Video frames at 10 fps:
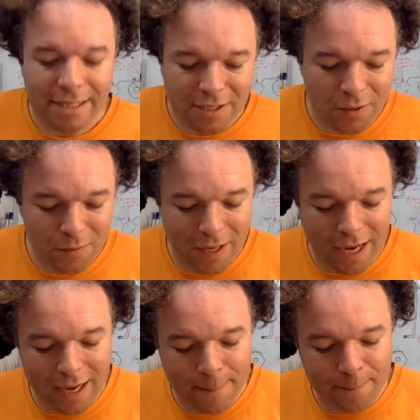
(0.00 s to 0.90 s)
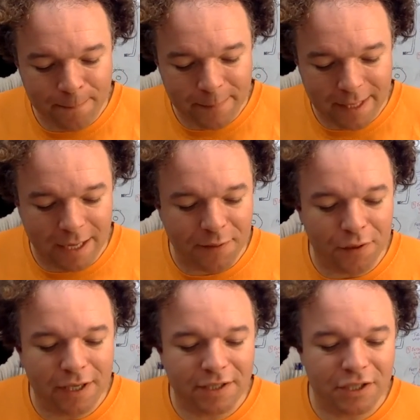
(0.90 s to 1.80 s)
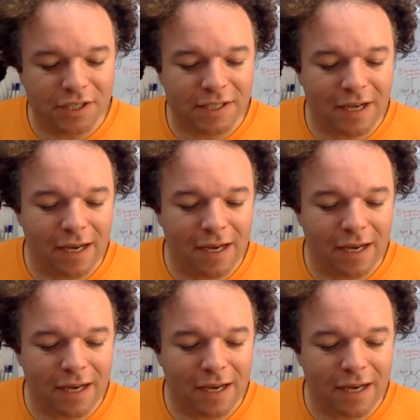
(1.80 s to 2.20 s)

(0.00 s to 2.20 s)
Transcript: So I thought I'd just